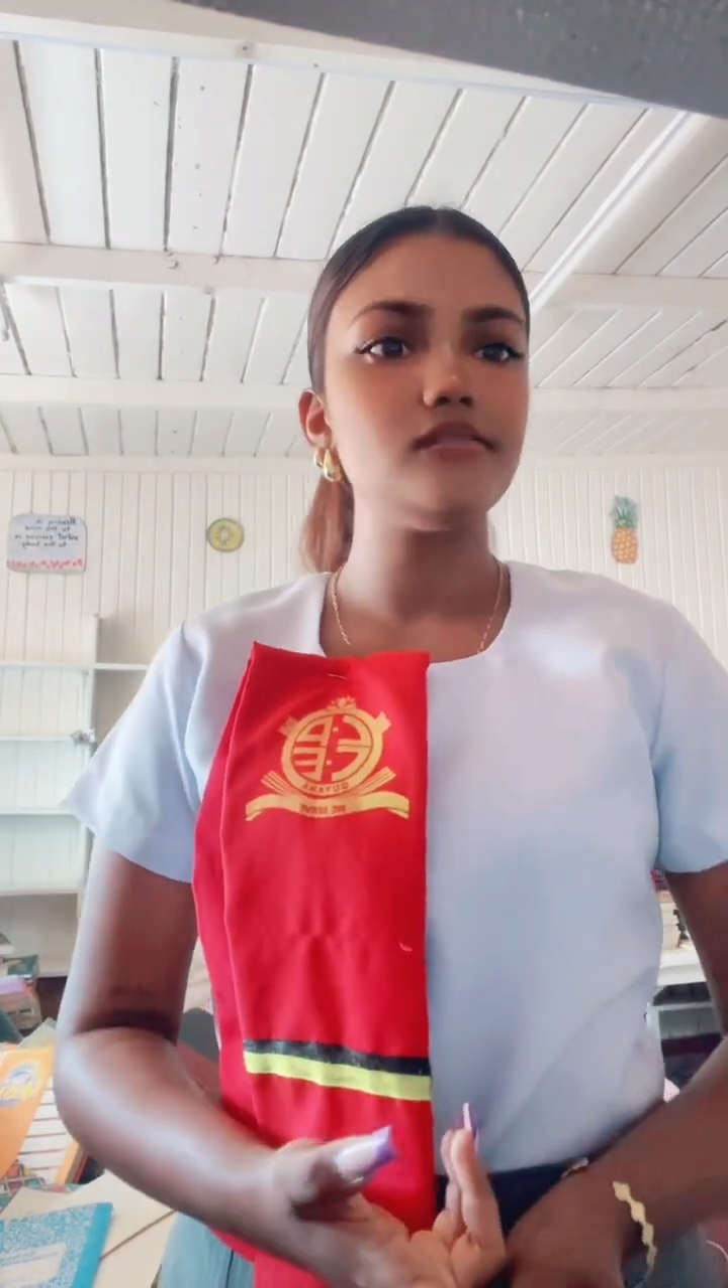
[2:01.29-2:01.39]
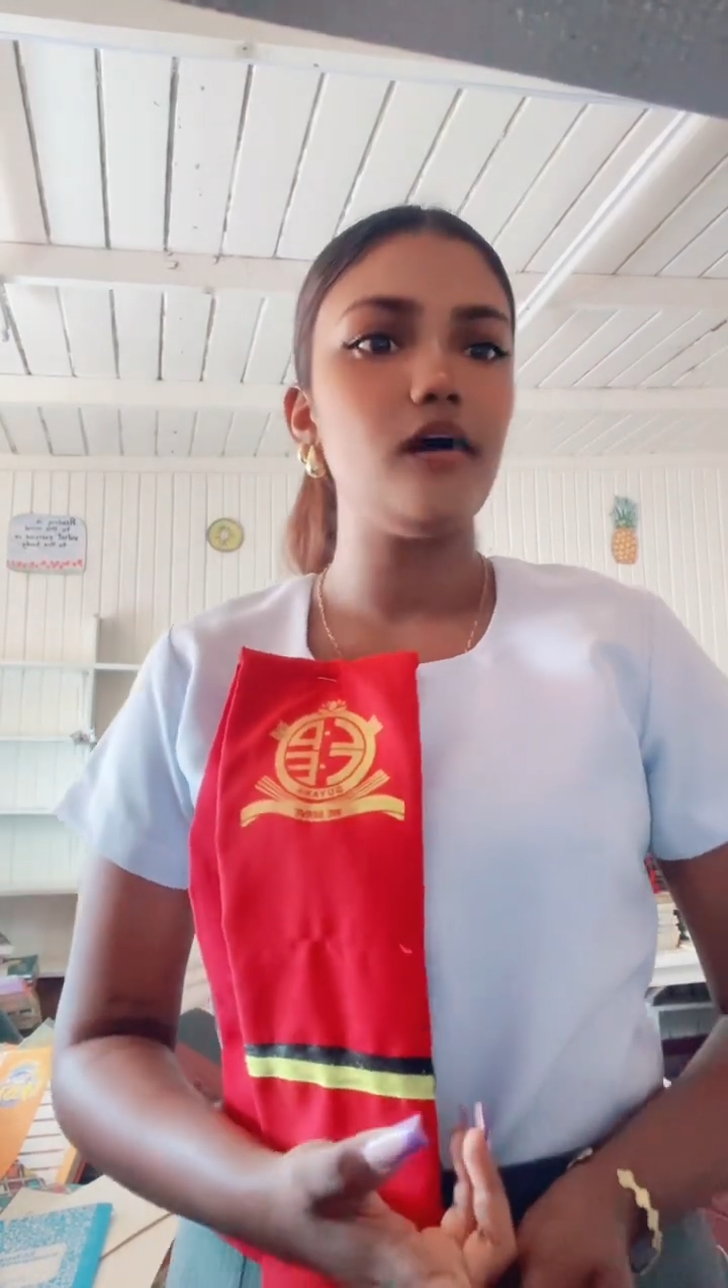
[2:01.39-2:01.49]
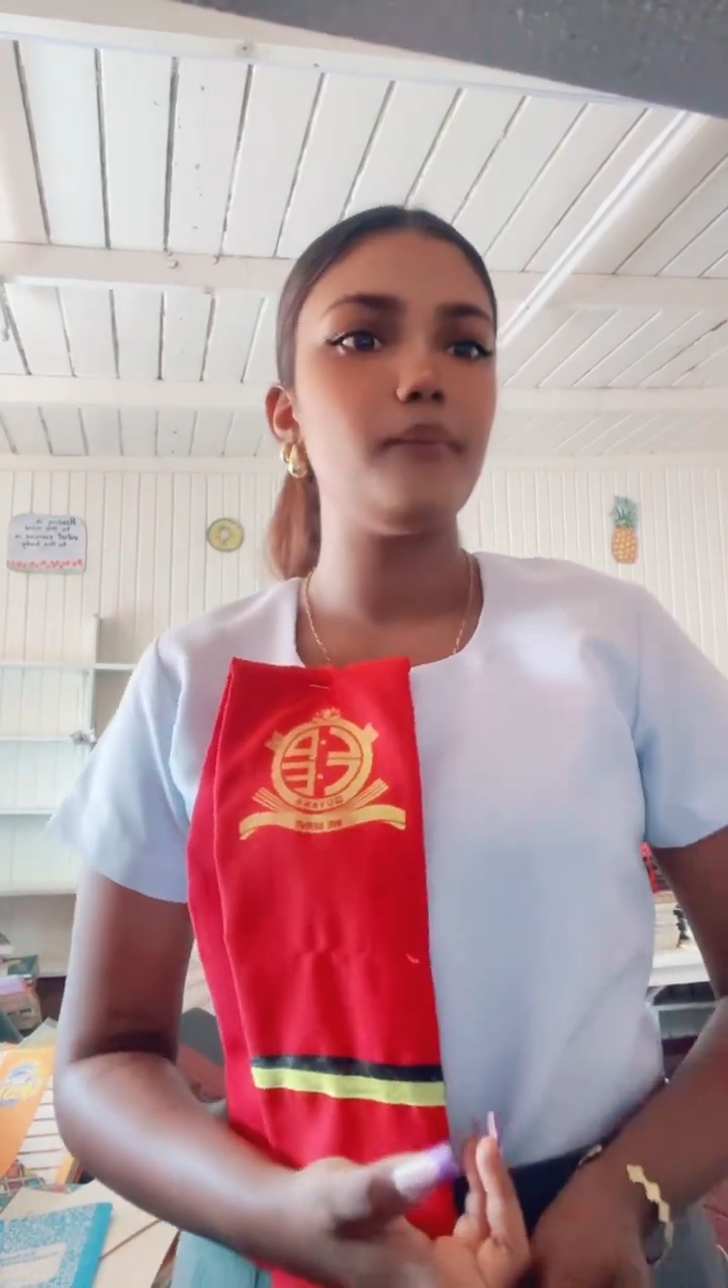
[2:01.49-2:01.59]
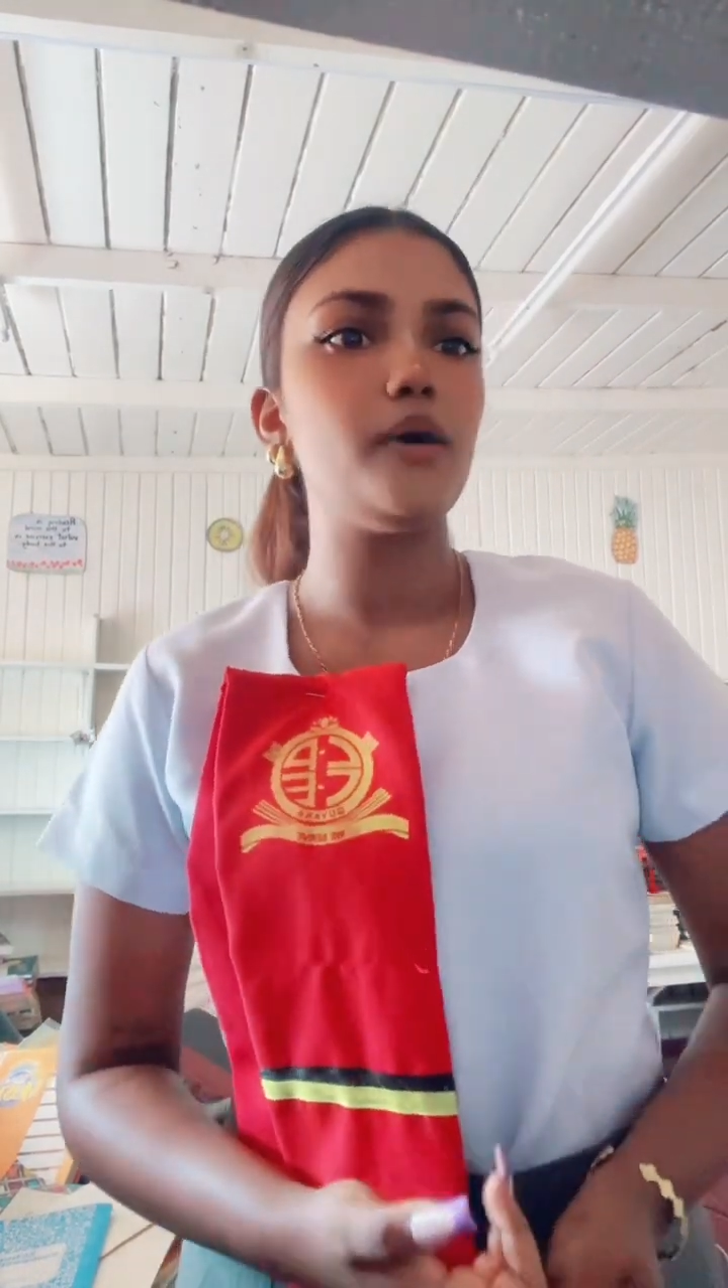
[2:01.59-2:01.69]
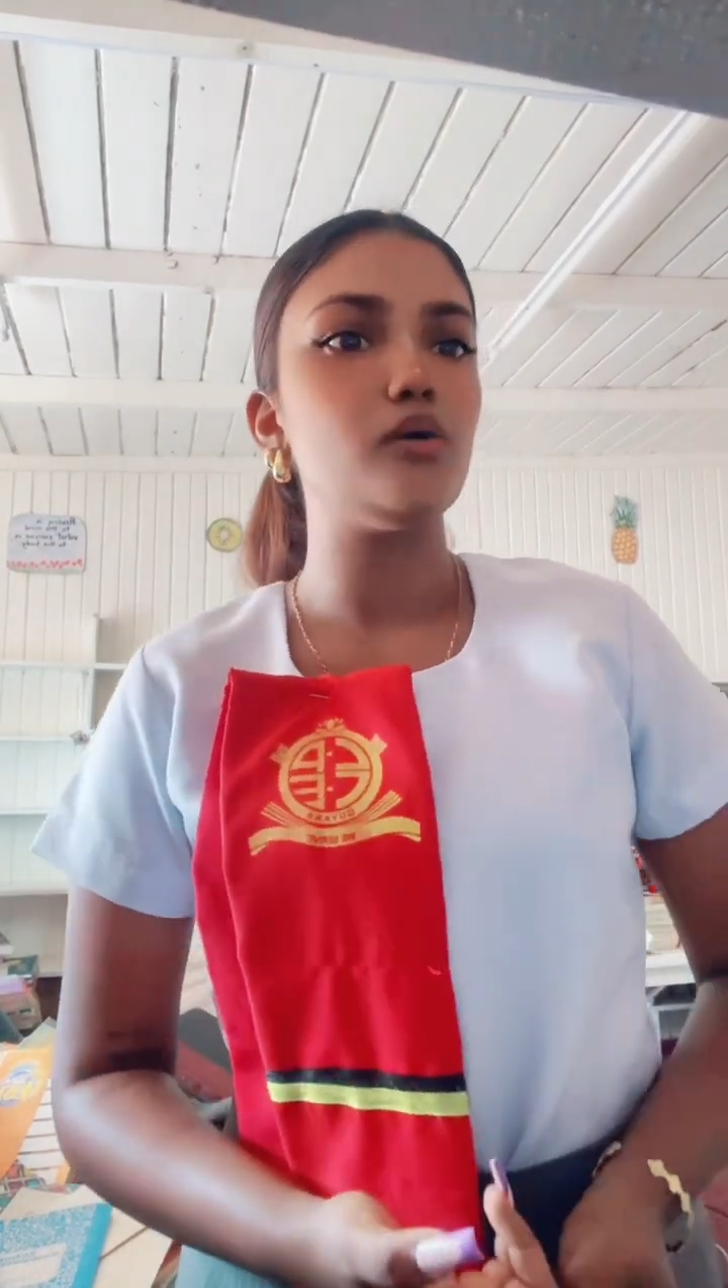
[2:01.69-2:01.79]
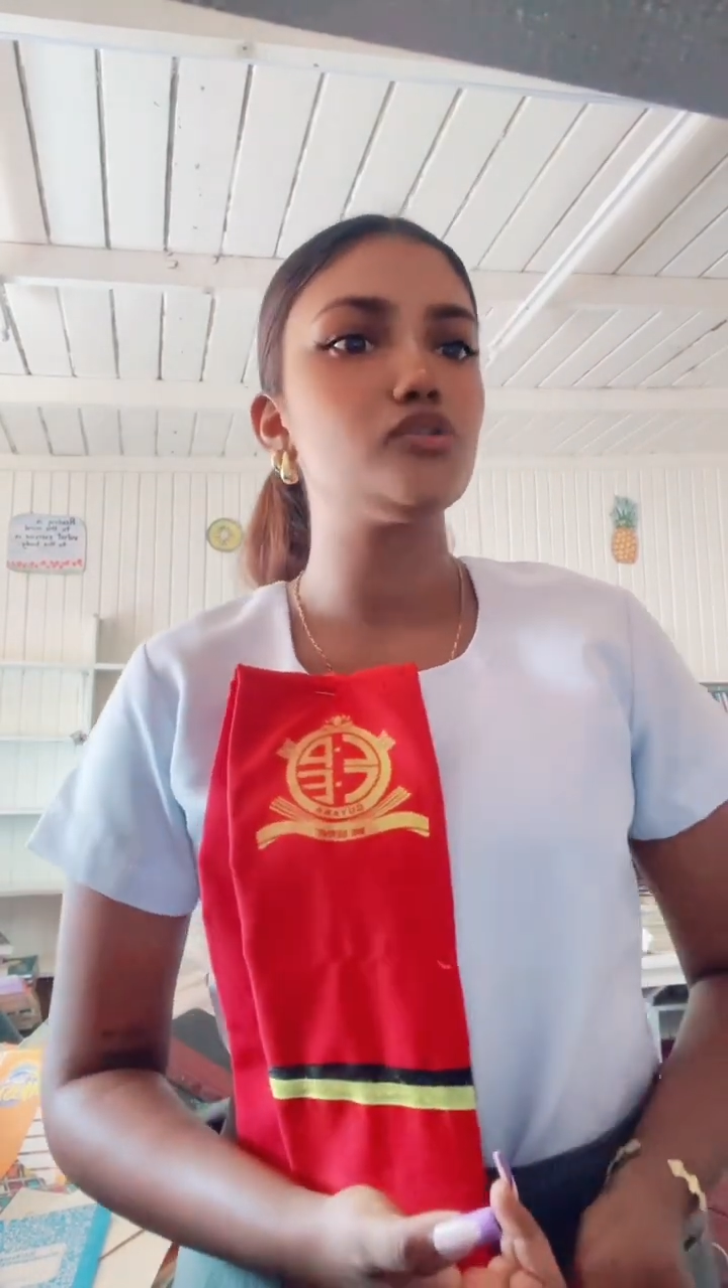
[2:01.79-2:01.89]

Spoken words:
about